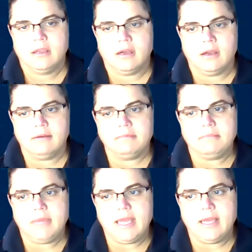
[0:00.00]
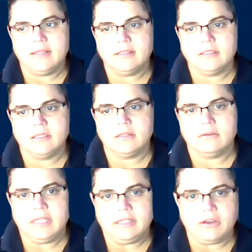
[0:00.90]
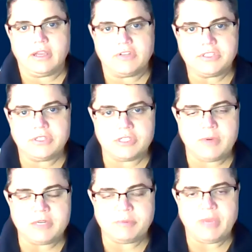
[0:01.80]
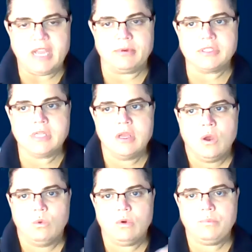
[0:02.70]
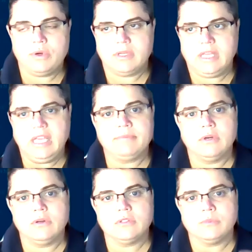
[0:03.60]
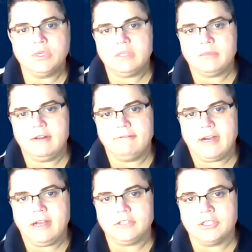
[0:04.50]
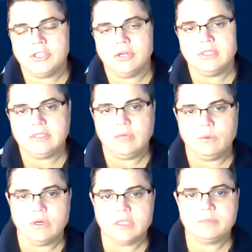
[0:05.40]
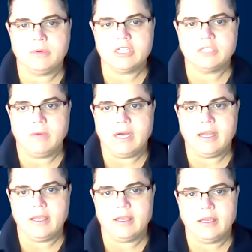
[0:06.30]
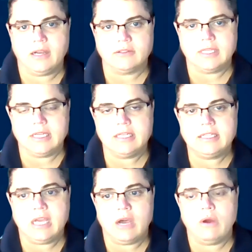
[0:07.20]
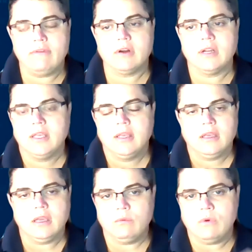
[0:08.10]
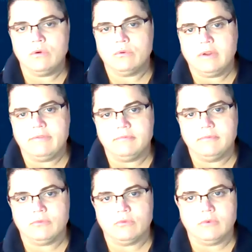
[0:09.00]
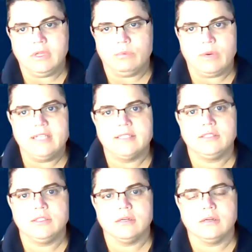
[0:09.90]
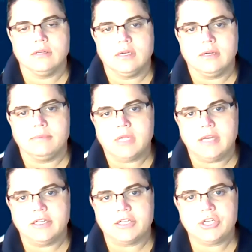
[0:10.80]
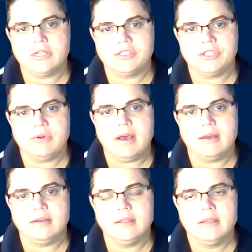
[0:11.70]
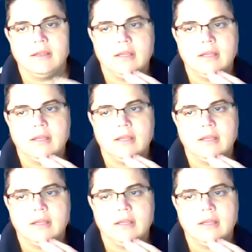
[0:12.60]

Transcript: And then they'll give us their expungement papers. We'll keep those and put them on file to show that they were expunged by an outside entity. However, it won't erase your conduct charge that you had.